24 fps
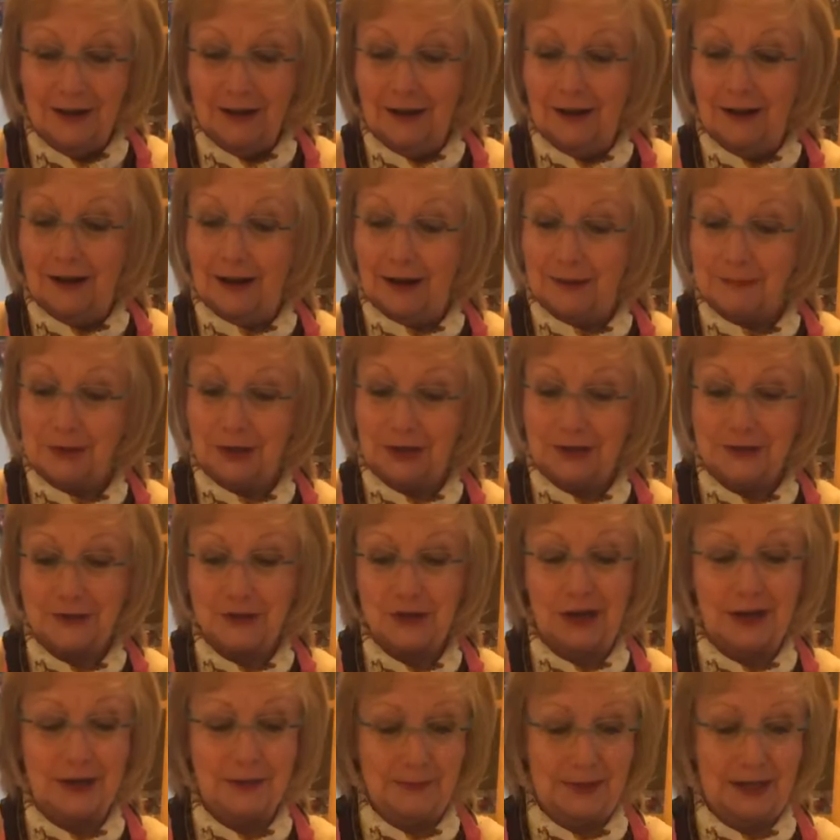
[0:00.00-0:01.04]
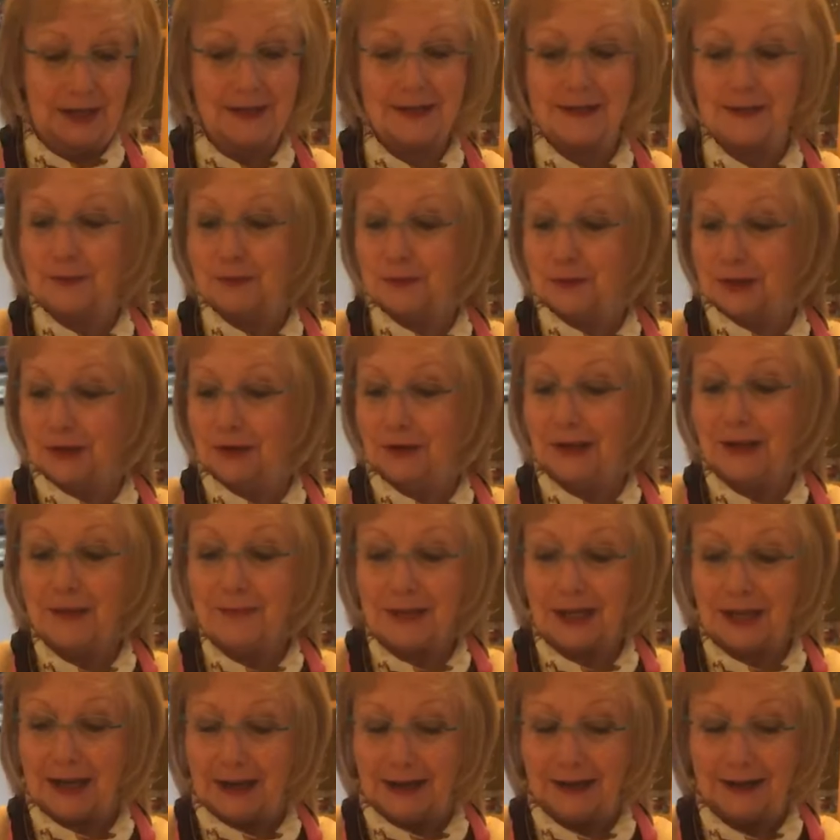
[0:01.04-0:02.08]
I'm going to try to make some real
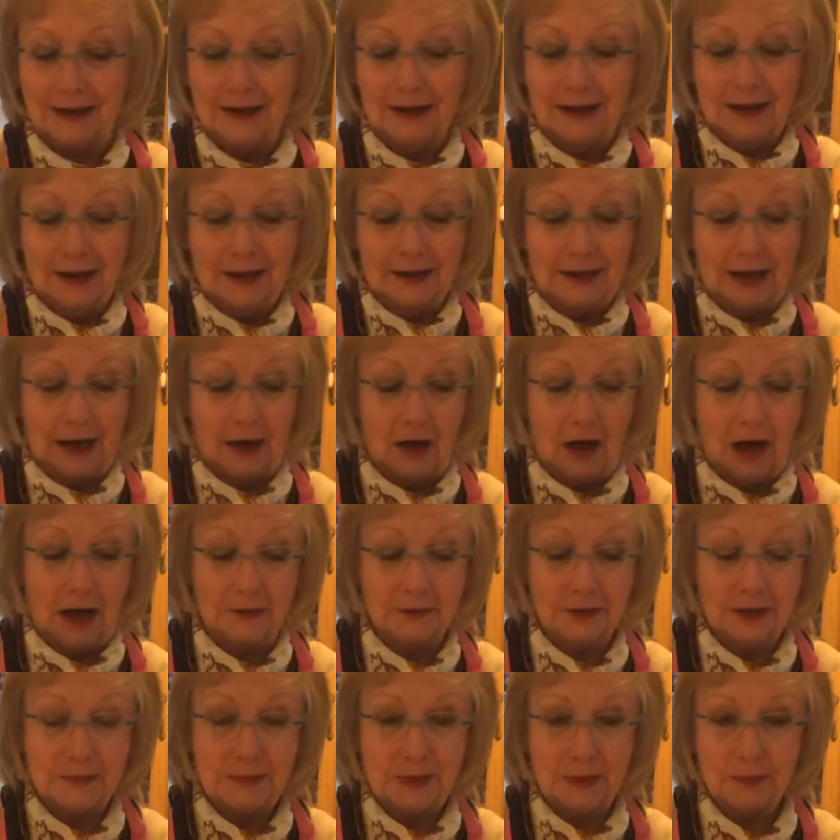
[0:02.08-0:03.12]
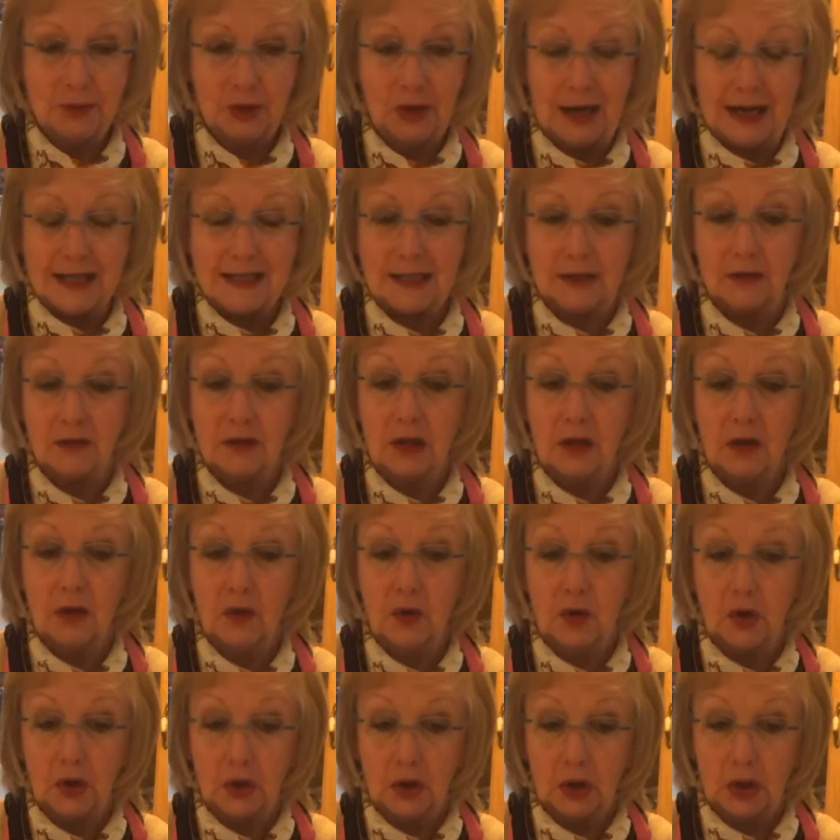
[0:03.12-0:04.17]
lemonade. Now, I remember as a little
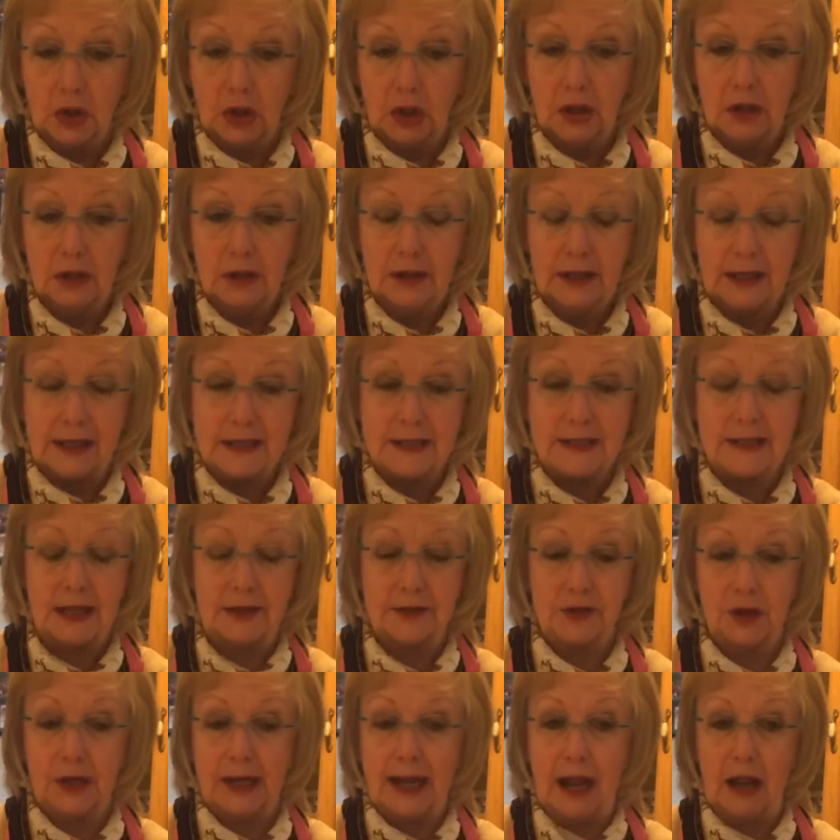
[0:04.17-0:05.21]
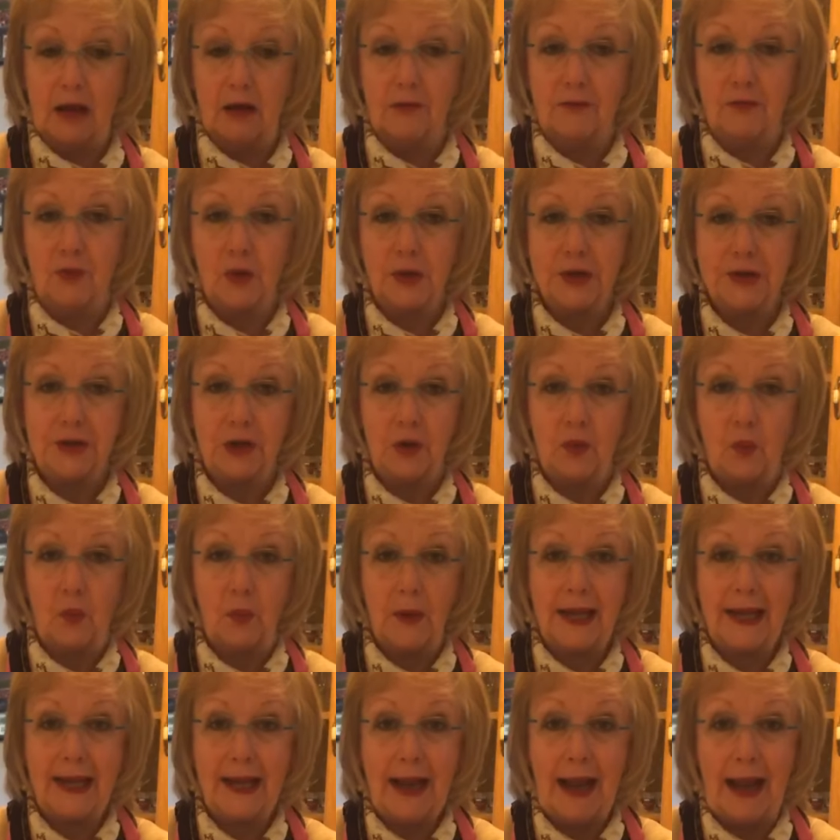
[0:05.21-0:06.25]
girl in Southern California,
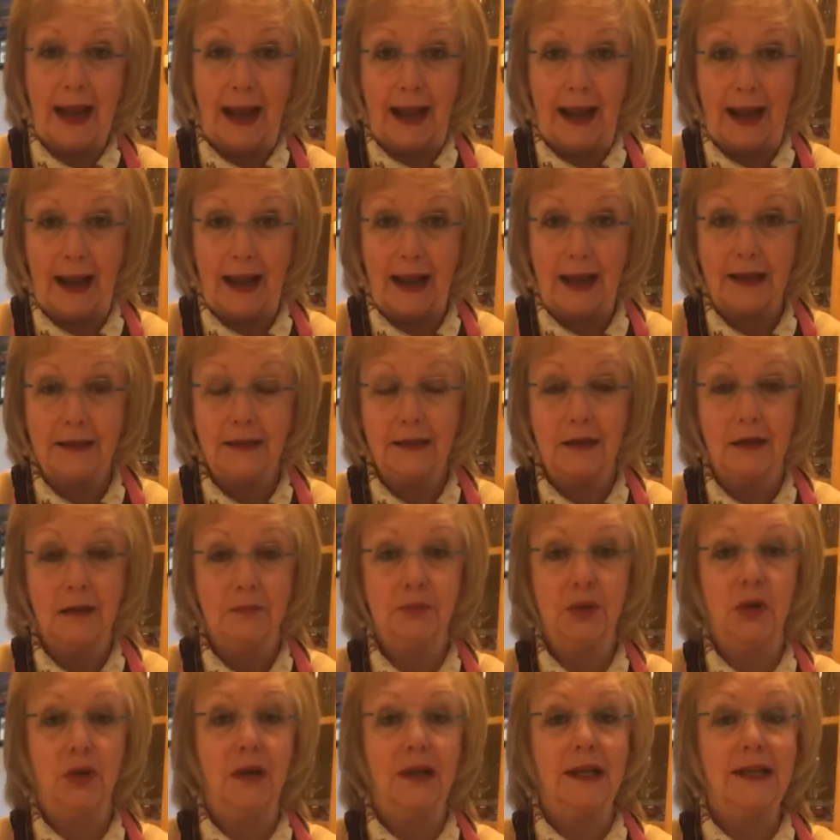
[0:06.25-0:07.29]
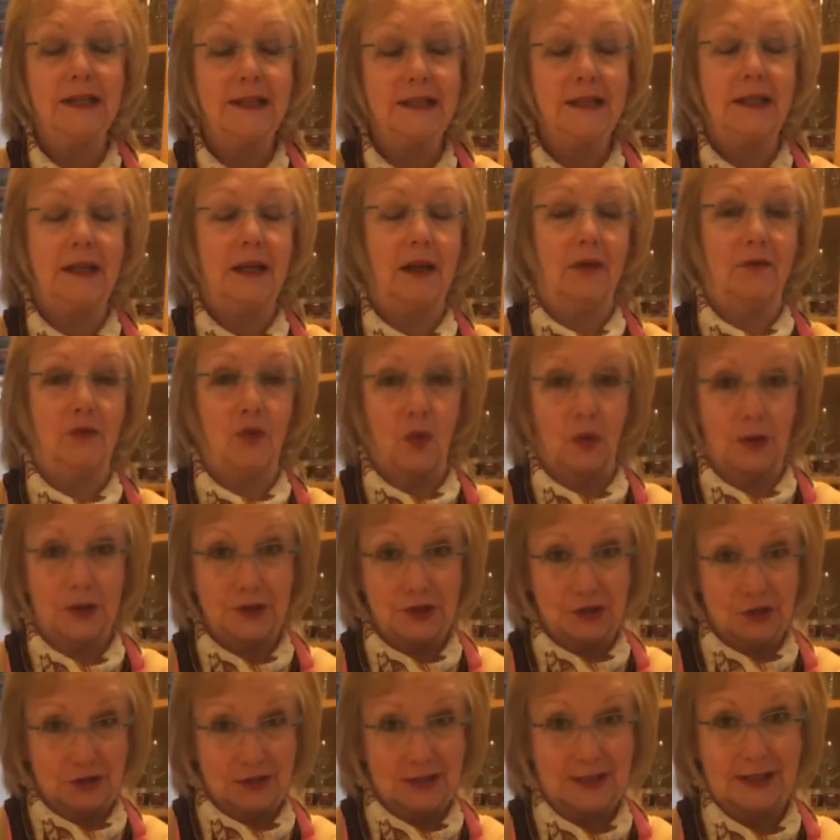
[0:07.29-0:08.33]
we had plenty of
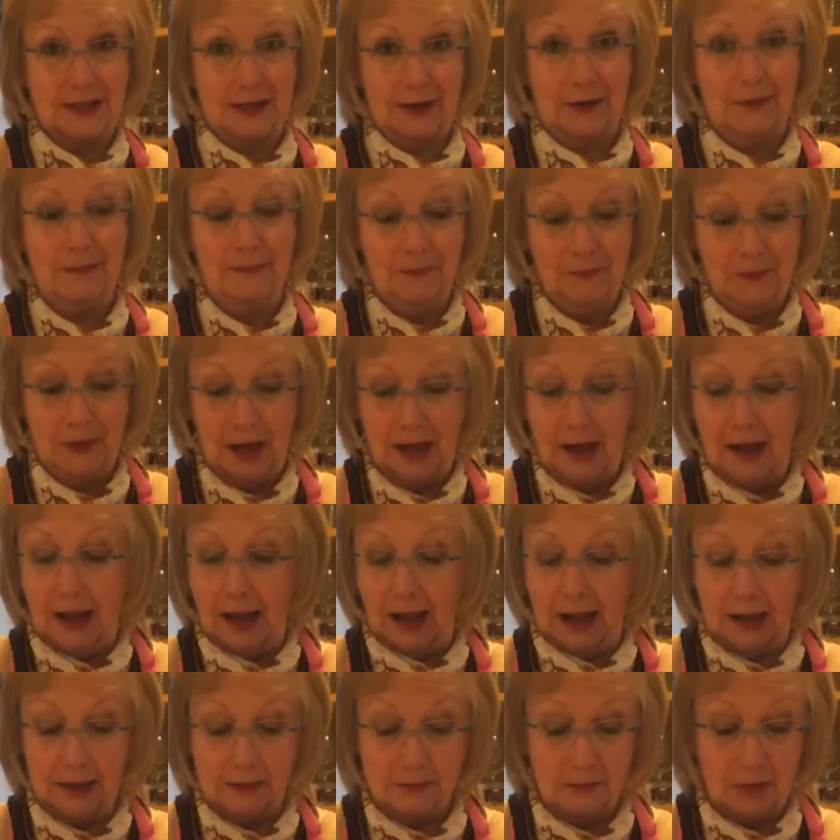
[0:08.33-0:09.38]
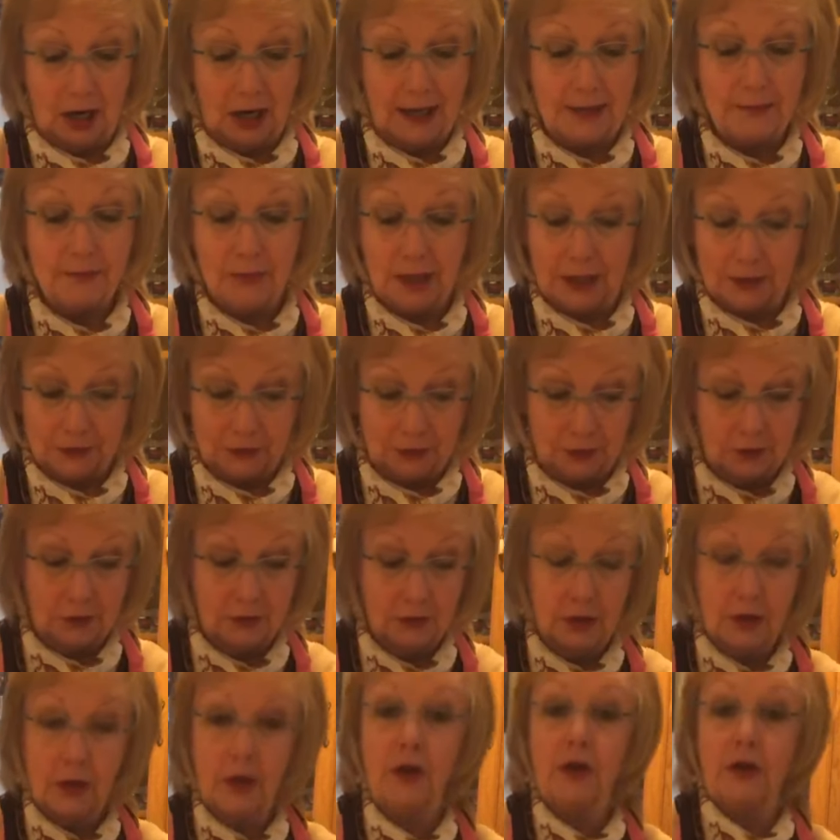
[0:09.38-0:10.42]
oranges there. And my mother
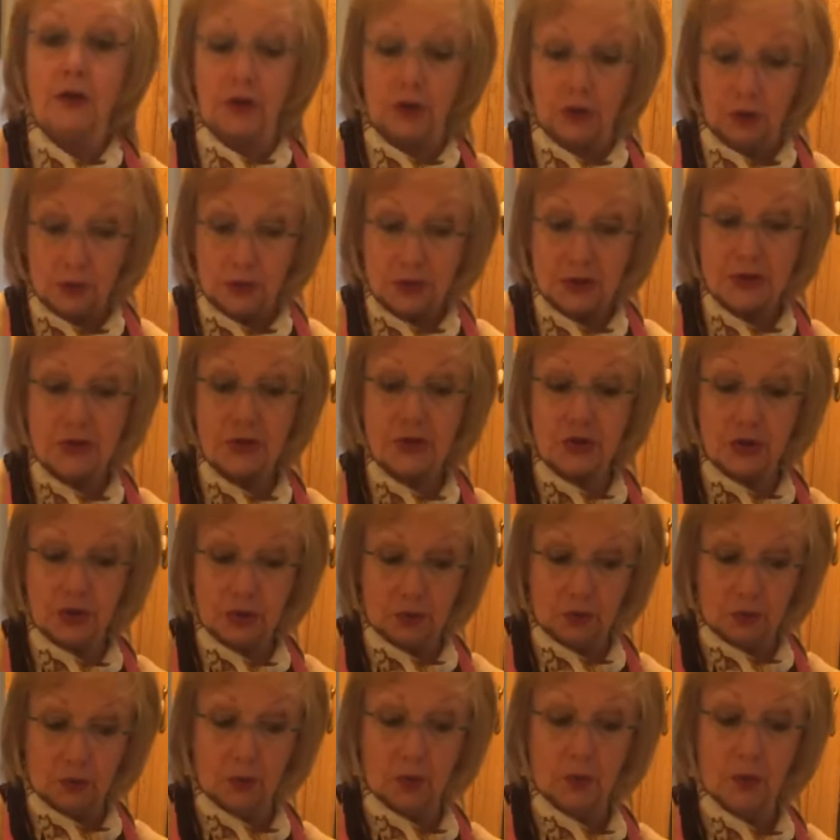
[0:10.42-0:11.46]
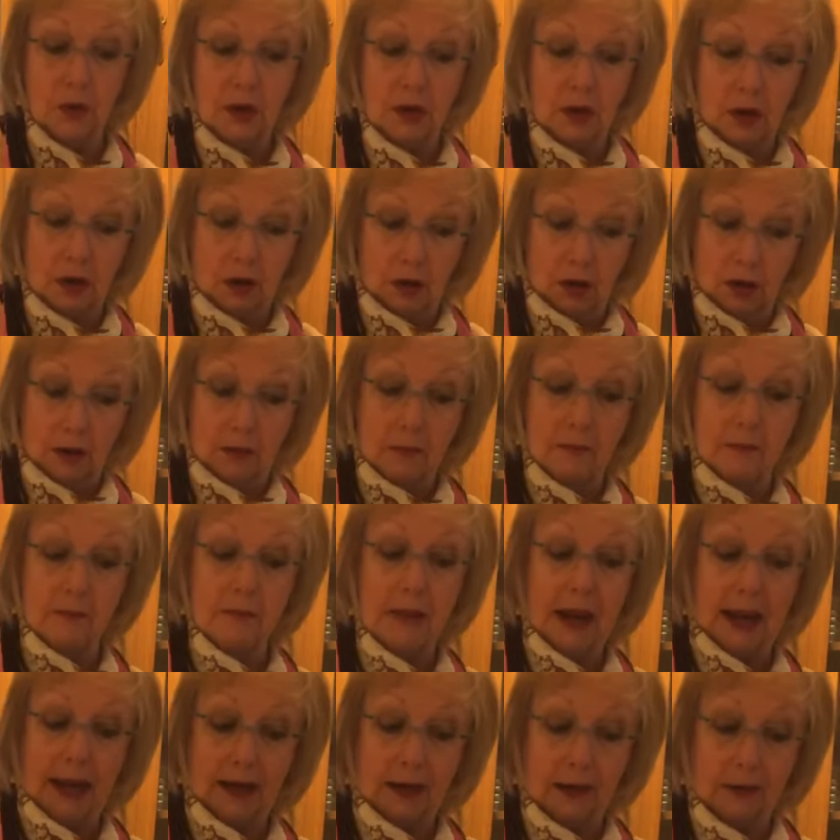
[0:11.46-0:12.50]
used to make